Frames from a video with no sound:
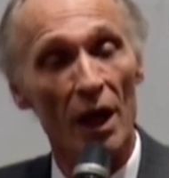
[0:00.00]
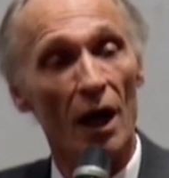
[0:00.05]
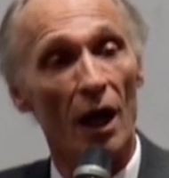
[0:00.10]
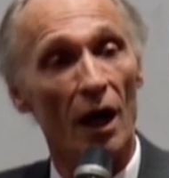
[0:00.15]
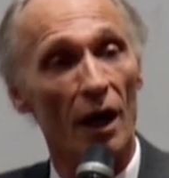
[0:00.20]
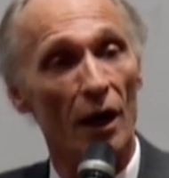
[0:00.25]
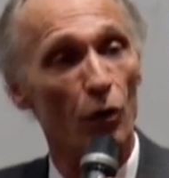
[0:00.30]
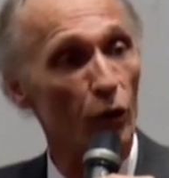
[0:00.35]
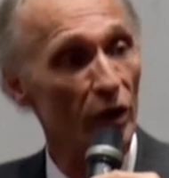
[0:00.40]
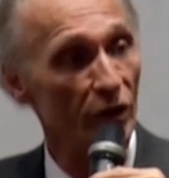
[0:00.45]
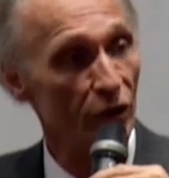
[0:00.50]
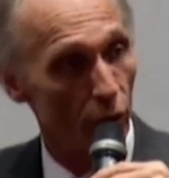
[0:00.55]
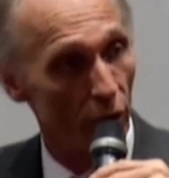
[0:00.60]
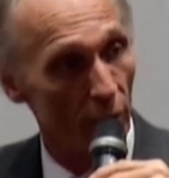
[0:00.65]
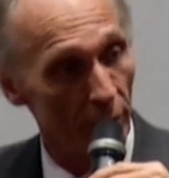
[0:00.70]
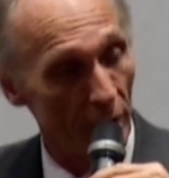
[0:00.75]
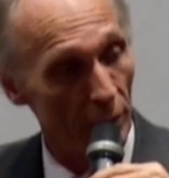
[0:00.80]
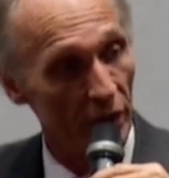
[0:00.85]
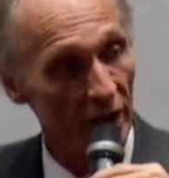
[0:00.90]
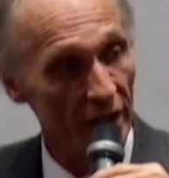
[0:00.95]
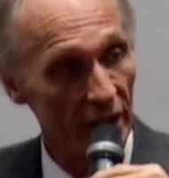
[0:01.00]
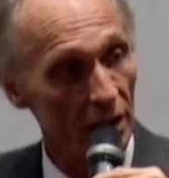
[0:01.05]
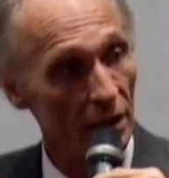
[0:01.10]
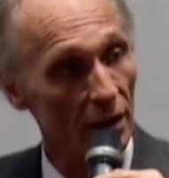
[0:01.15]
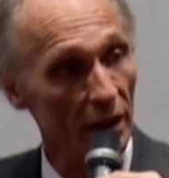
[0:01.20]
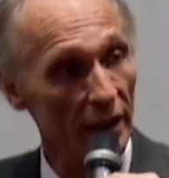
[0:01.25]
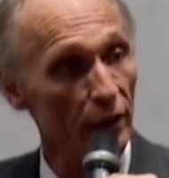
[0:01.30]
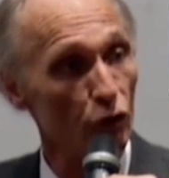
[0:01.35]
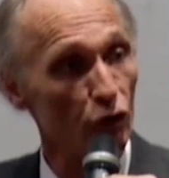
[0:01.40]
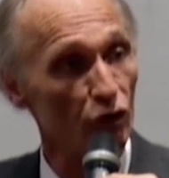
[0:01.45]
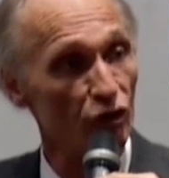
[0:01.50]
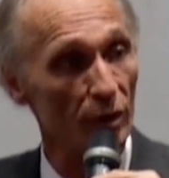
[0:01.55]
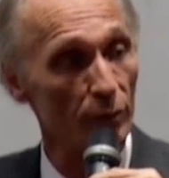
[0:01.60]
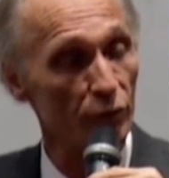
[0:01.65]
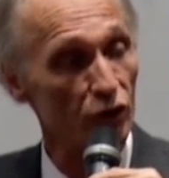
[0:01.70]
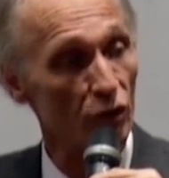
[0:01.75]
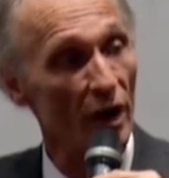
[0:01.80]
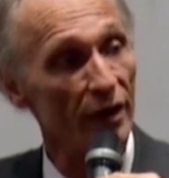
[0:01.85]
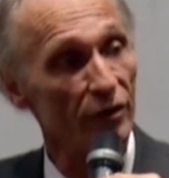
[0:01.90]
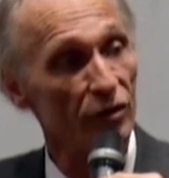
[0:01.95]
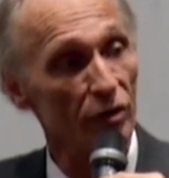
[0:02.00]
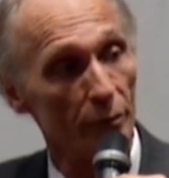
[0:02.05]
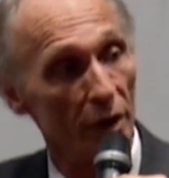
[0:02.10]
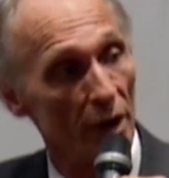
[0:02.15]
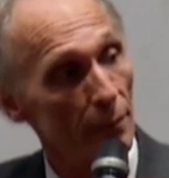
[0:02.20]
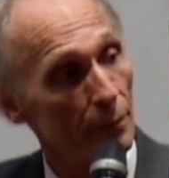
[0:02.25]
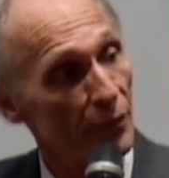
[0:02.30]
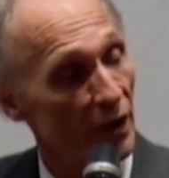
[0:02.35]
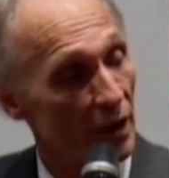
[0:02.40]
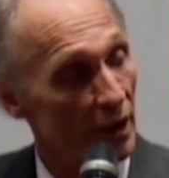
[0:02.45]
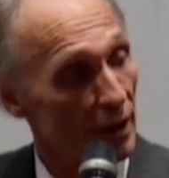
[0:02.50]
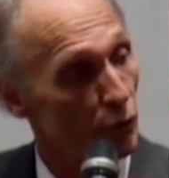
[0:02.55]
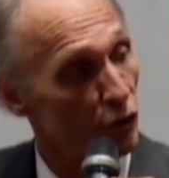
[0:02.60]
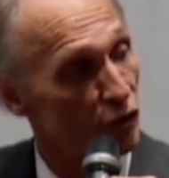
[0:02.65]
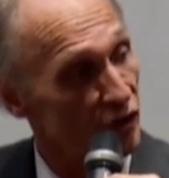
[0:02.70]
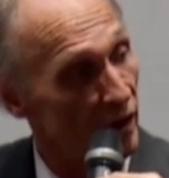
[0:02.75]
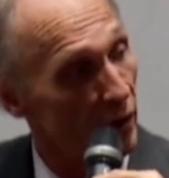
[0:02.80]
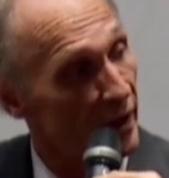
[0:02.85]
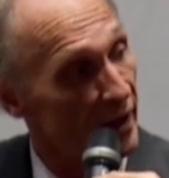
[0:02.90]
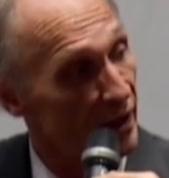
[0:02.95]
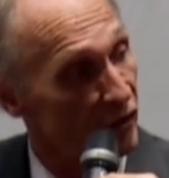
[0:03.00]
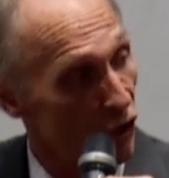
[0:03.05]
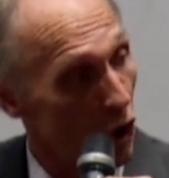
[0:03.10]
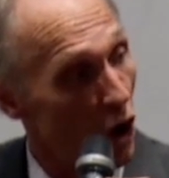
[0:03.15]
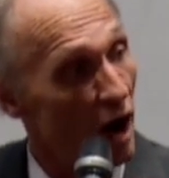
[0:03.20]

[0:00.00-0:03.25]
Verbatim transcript: uh, when the Republican leadership tried to bump the Libertarians